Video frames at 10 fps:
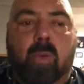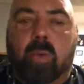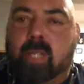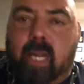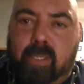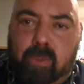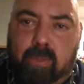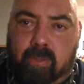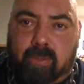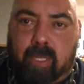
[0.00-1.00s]
What did I do
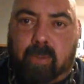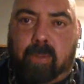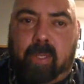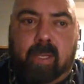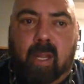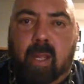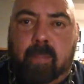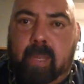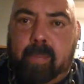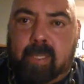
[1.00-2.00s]
this cycle that
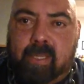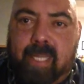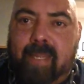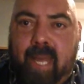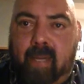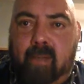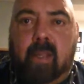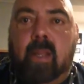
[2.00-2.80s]
maybe did that?